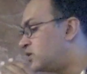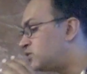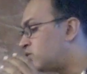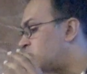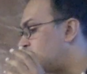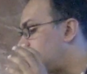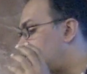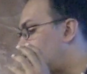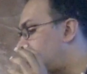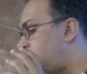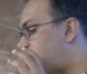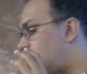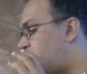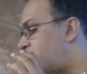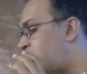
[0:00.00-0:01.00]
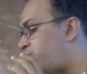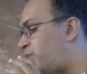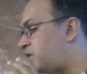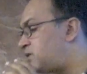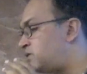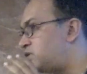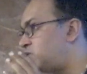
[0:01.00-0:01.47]
So those young fit
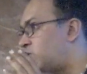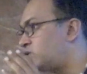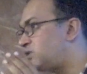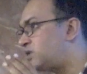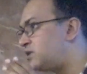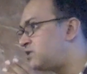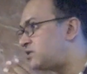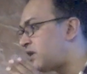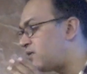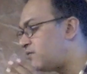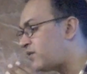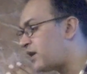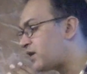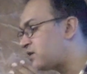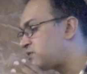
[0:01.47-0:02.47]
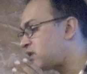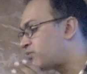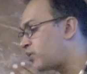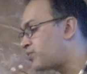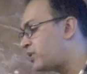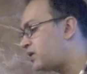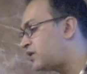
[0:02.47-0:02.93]
patients, dose dense MVAC is
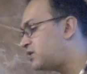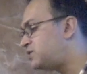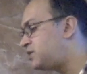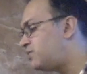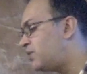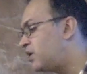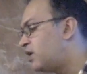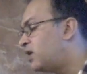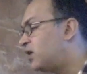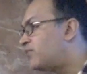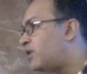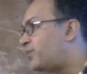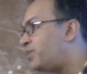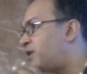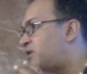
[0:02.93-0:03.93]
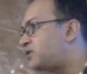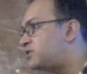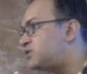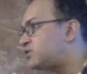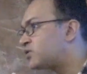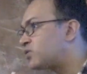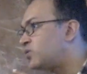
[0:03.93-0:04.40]
appropriate regime. For
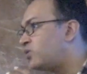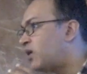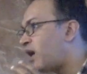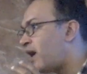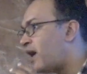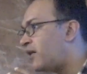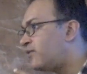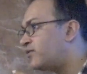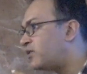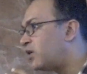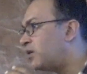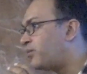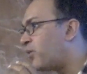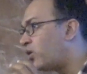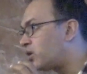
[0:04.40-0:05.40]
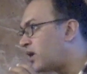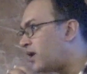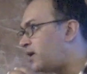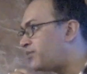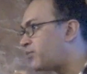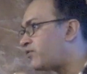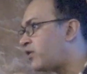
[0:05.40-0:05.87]
patients who have a
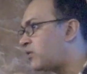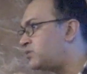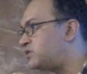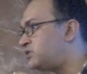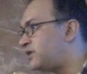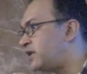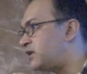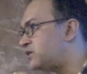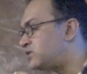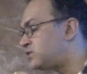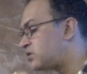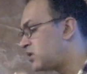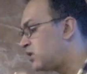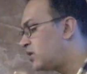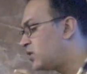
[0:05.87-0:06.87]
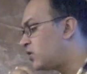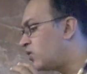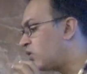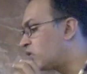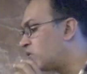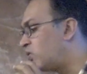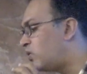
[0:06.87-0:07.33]
borderline performance status
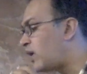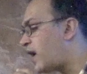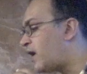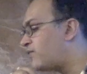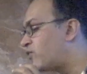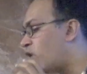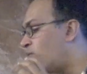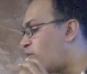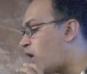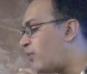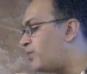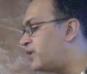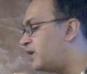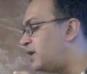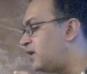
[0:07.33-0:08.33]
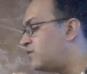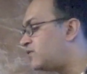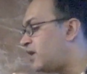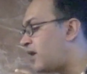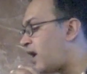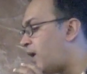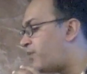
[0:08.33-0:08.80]
or who have comorbidities,
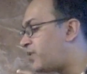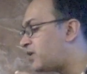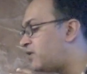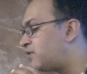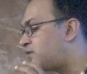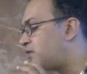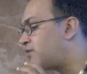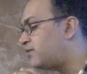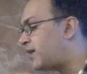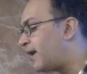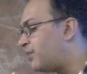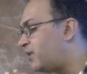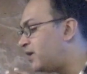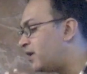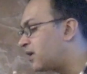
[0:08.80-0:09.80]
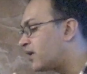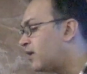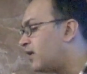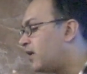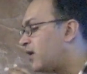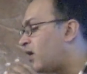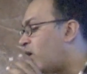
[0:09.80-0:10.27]
they are hypertensive, diabetic,
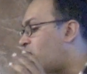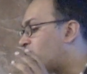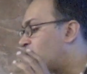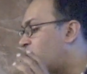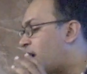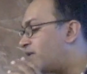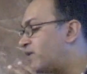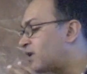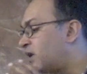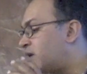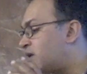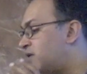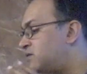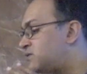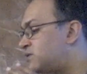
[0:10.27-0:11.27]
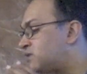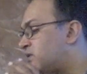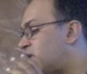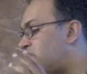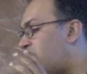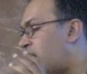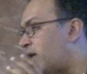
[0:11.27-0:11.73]
or who have a clearance
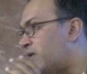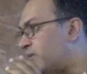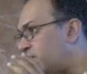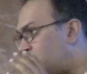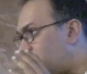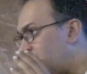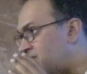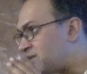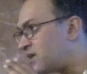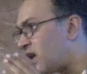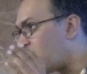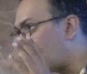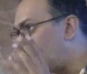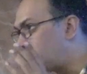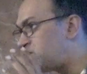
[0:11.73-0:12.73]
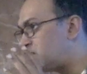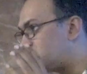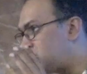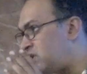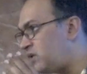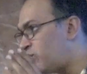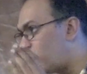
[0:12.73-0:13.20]
less around
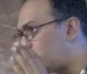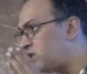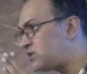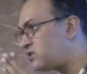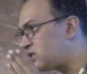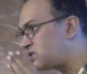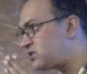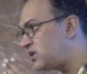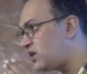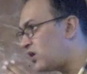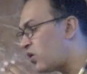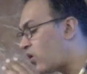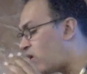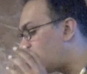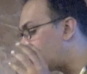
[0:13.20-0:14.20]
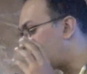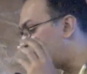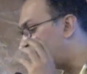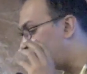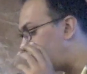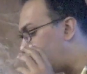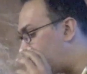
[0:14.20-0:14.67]
60, more than 60, or
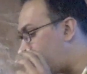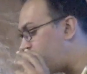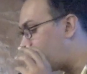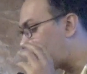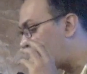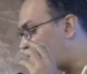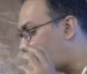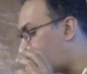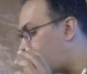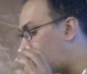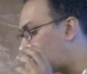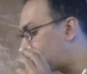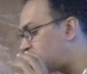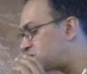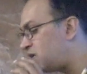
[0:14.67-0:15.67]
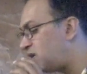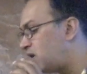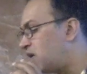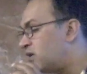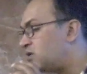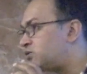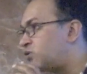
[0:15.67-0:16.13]
maybe between 50 to
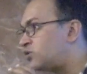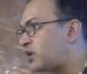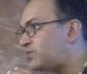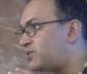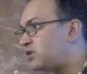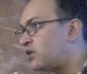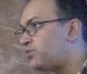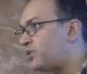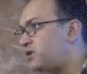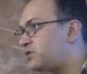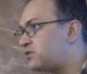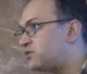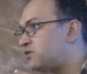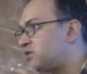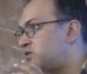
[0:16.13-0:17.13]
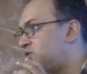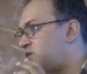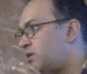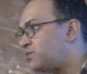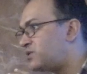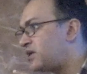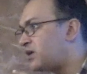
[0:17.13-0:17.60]
60, those subset of patients,
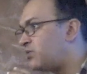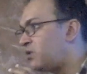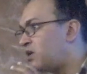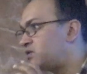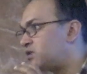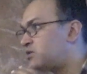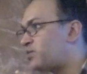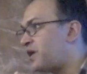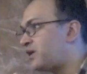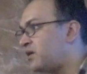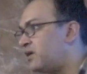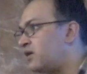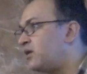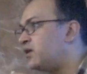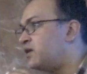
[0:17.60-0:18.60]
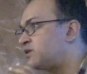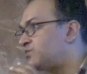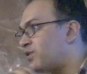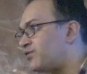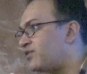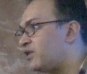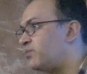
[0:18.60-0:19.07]
gemcitabine and cisplatin is
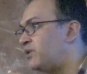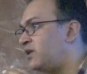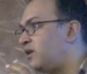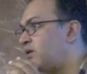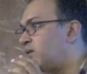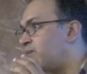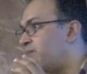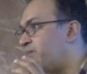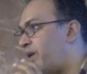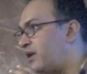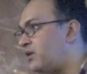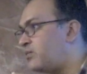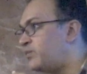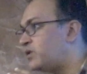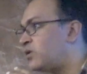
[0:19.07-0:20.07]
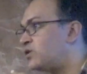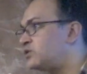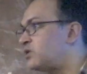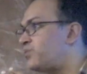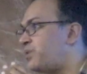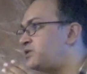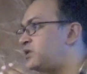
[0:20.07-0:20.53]
preferably better because
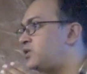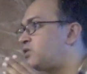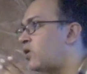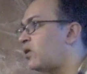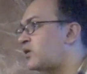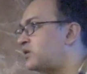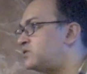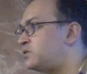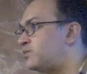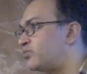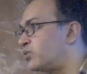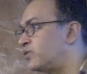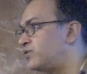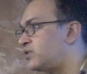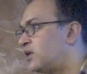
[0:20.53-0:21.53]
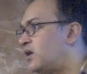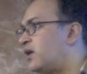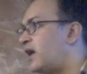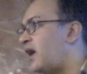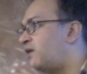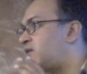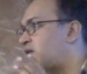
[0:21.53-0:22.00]
the patient tolerance improves
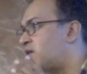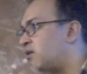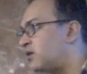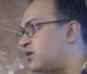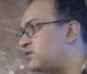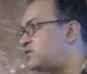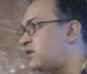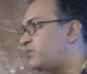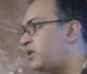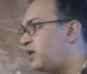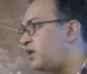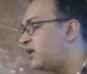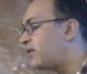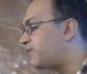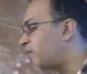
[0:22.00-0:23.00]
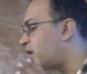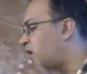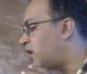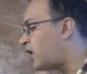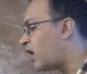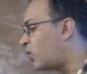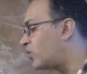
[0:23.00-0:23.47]
and the reasonably
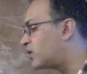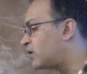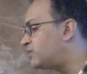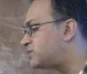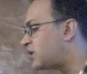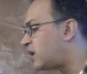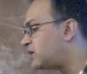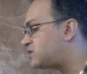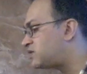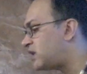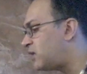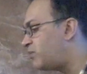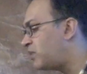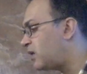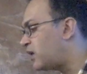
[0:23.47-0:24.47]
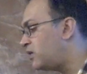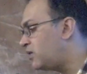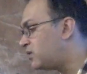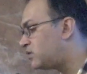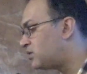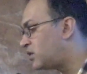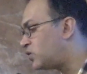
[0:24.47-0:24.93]
outcomes are same in
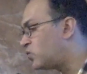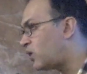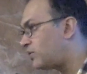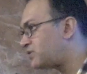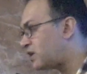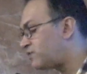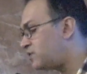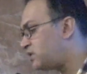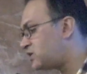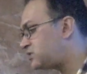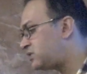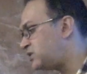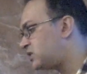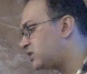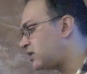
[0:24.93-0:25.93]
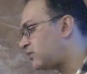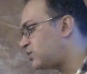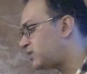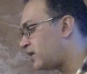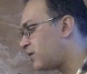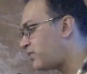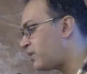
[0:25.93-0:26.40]
the two arms as we just seen the
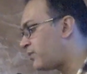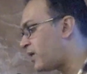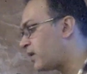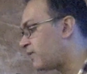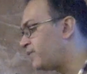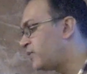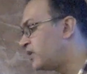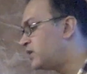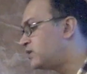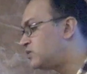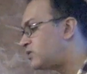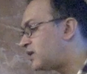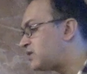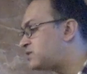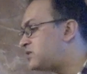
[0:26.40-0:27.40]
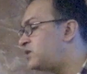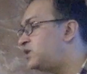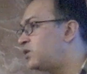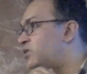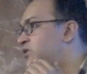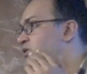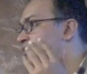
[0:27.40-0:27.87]
chemotherapy part. That is a
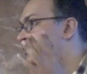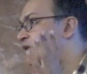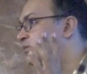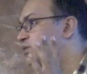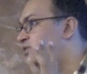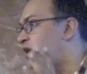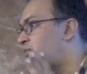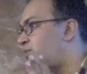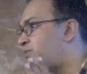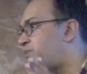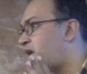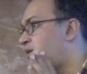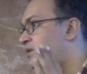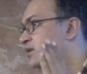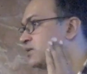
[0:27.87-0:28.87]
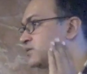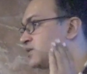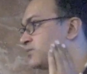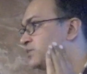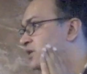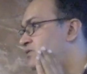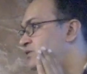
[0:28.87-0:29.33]
neoadjuvant chemotherapy part,
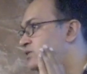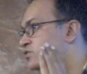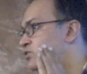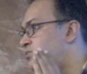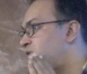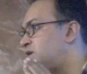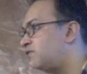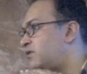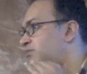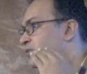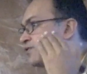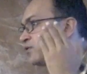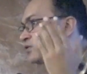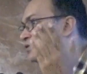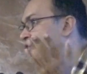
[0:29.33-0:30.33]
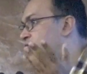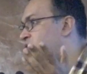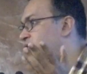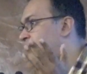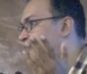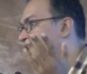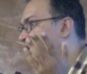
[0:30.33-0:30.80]
something which is to be given before
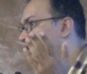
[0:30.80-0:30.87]
surgery.